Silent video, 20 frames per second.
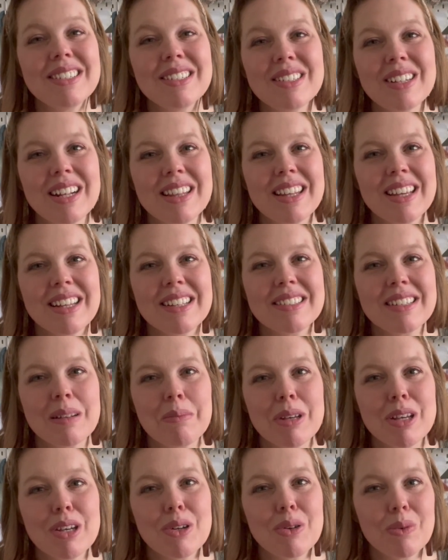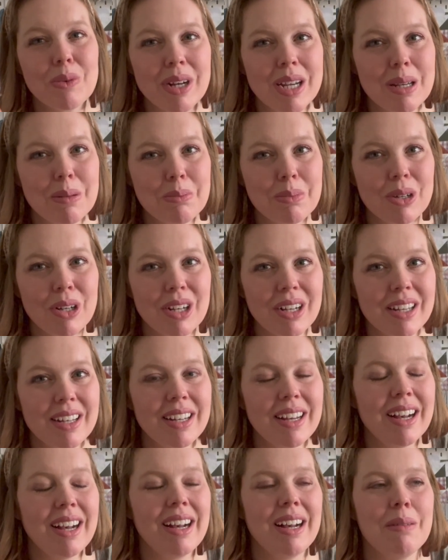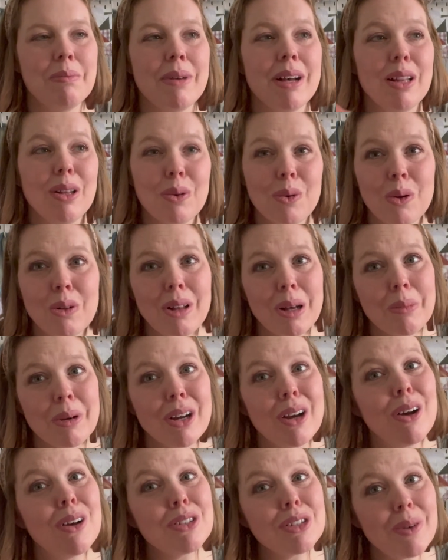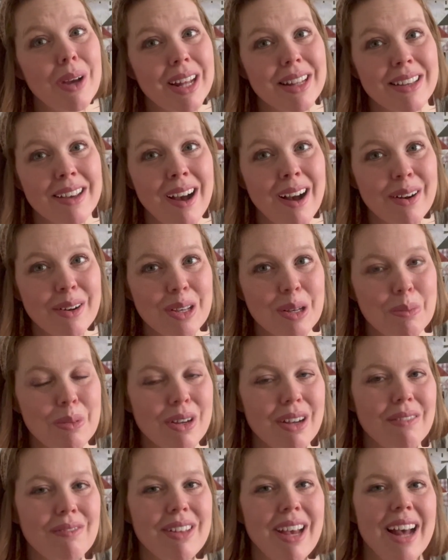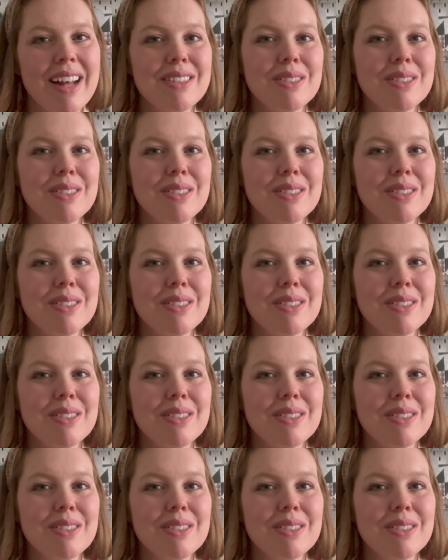I think it's going to be a great book. My local library also had the audiobook of that.